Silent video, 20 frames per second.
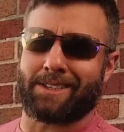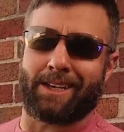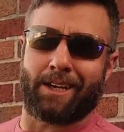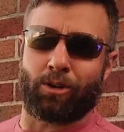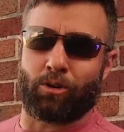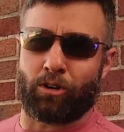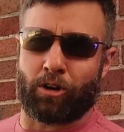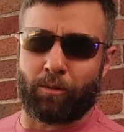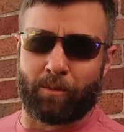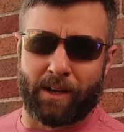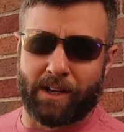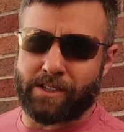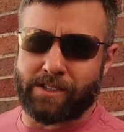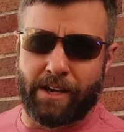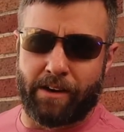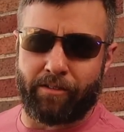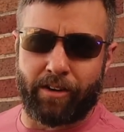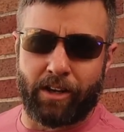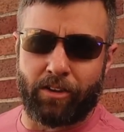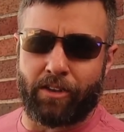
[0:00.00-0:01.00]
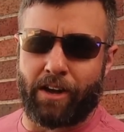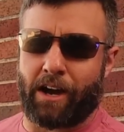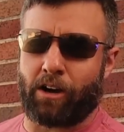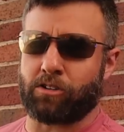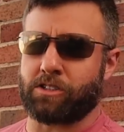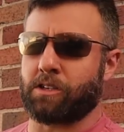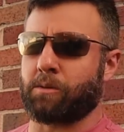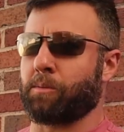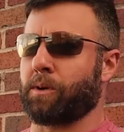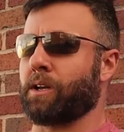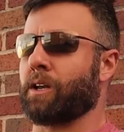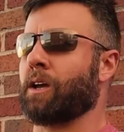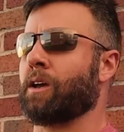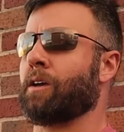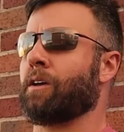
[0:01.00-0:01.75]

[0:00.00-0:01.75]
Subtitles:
they don't all make $70,000, but